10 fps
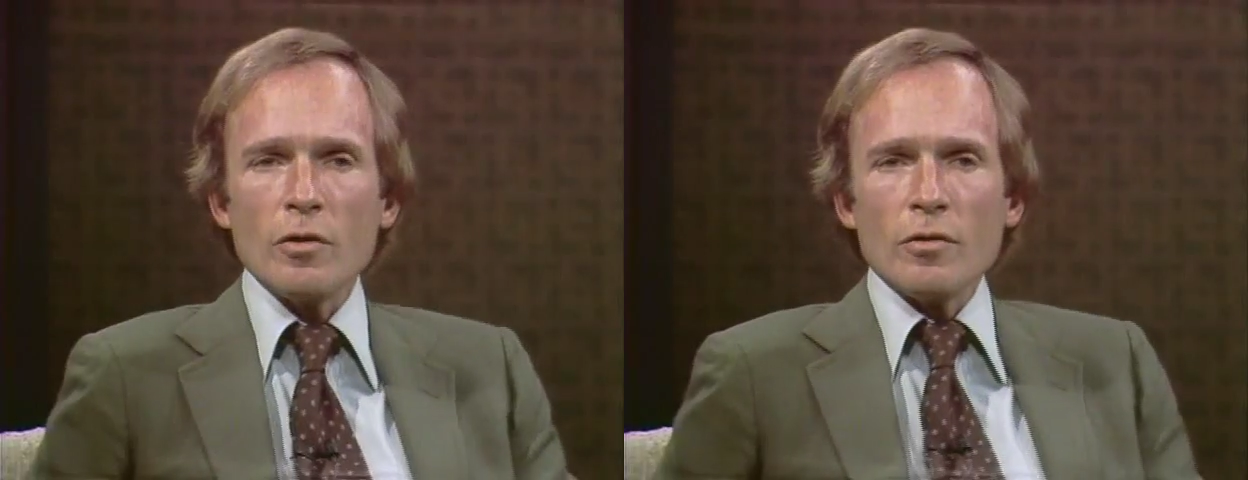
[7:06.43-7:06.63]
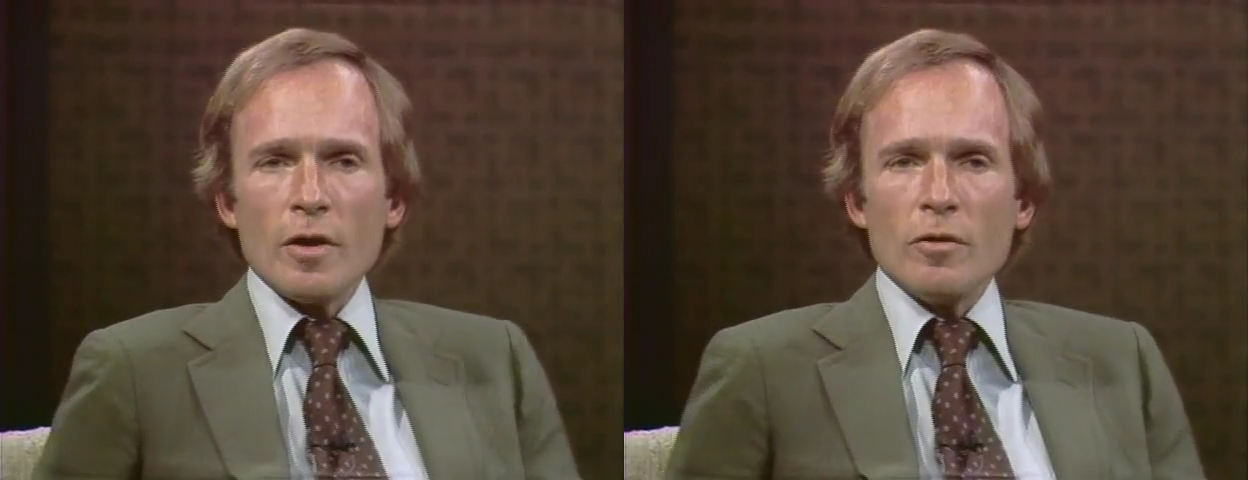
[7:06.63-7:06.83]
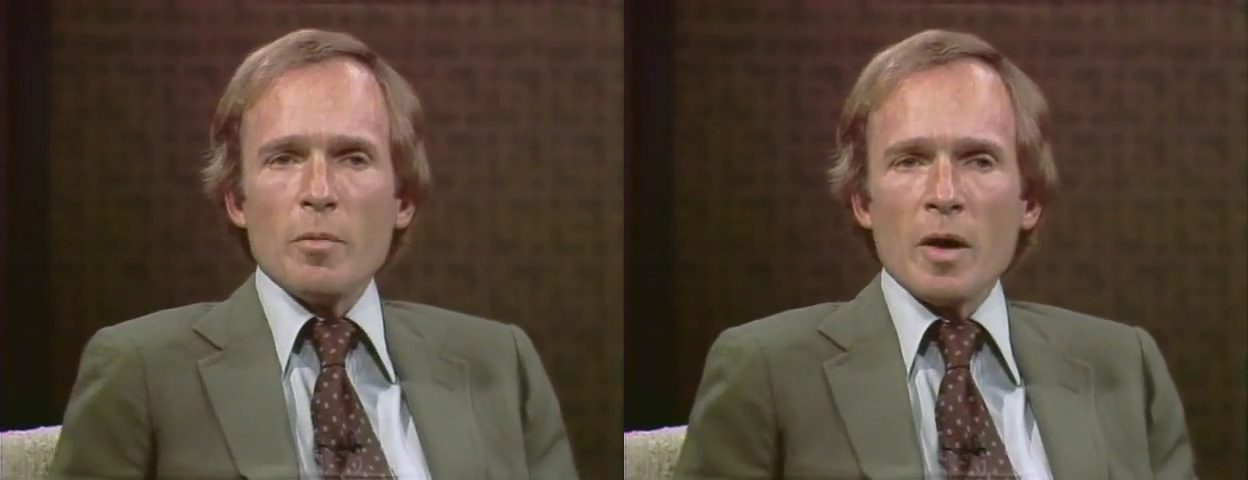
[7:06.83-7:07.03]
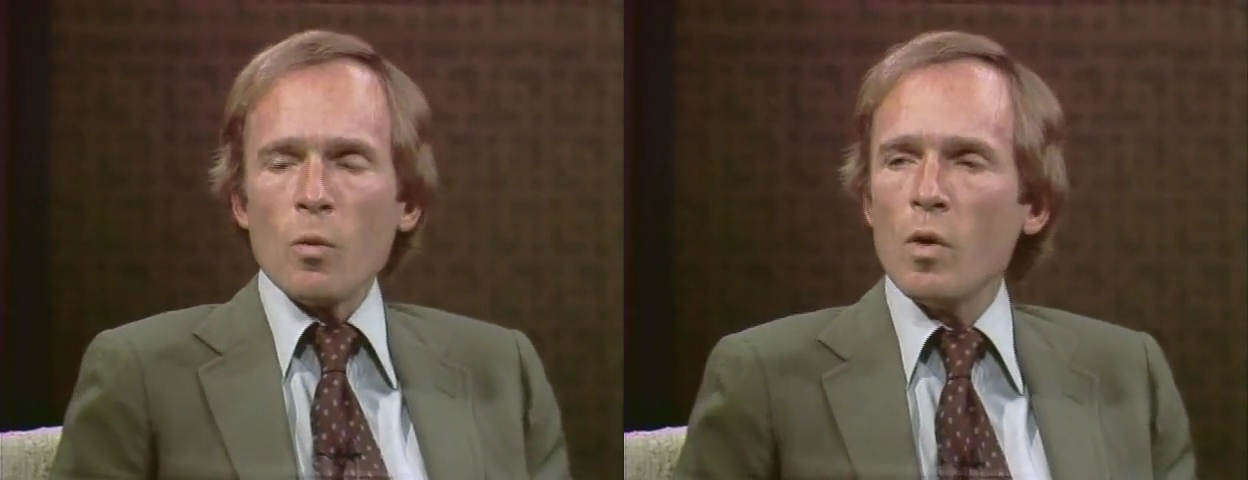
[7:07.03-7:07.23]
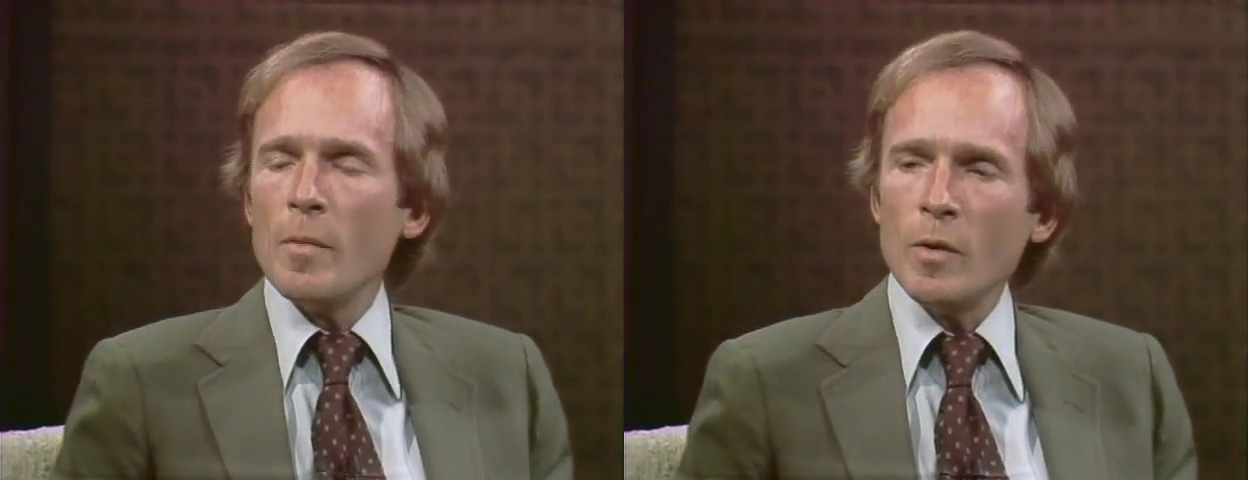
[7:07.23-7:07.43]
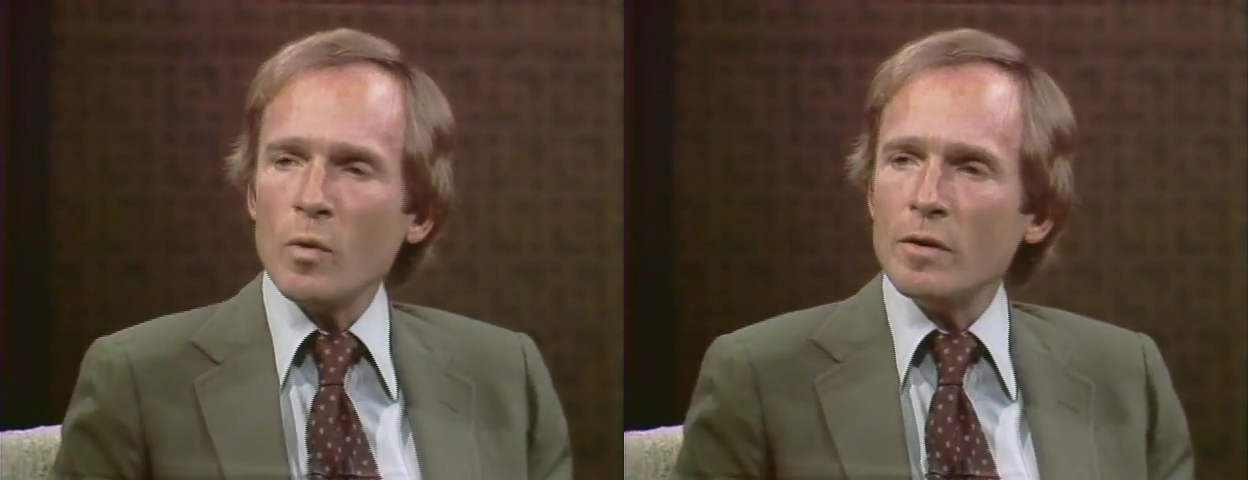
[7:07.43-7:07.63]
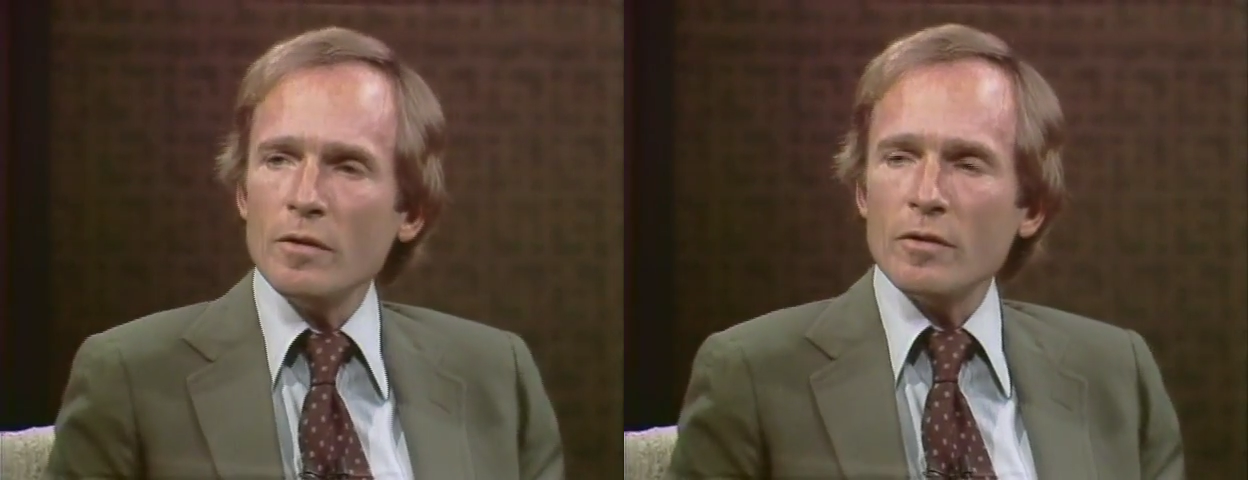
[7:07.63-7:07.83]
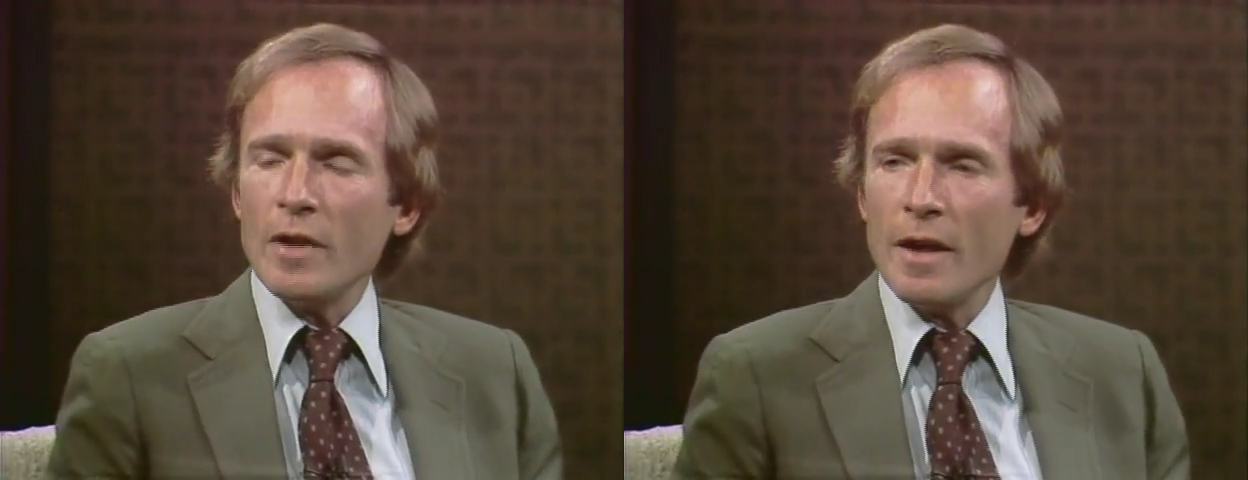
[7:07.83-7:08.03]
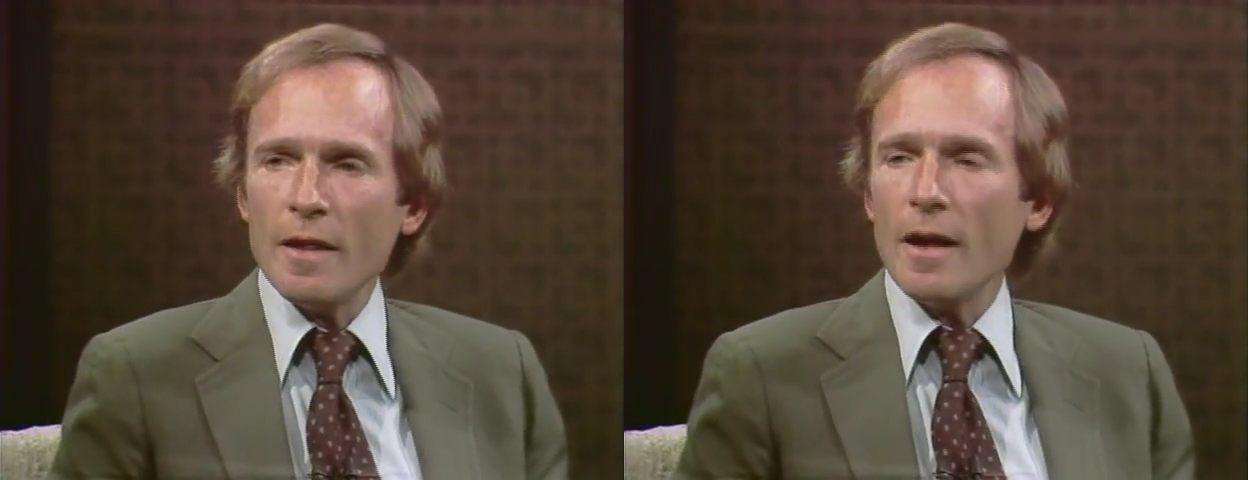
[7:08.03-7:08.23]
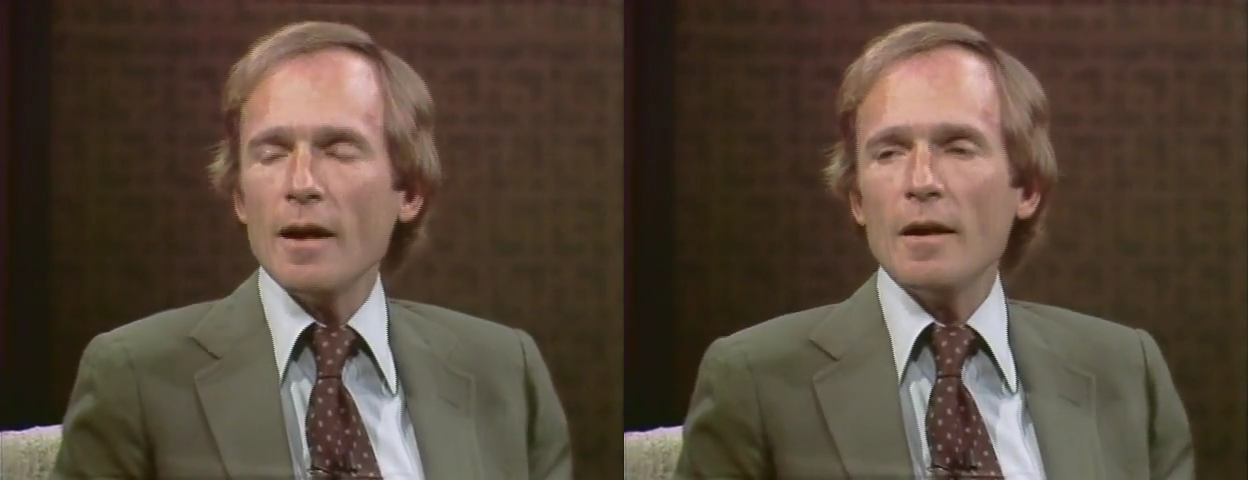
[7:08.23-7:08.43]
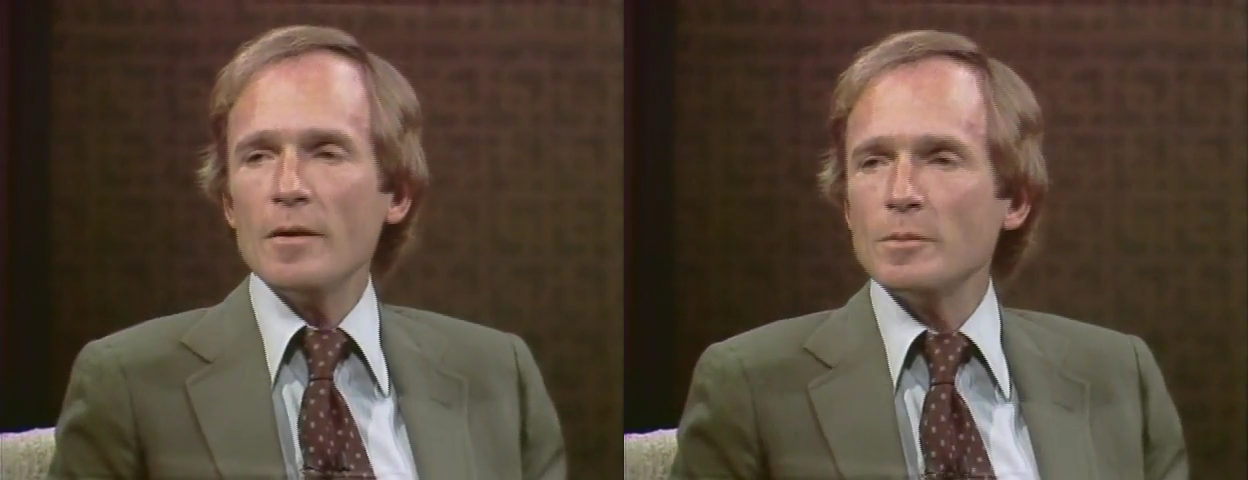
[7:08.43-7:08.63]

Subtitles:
who says, but a woman wouldn't say that?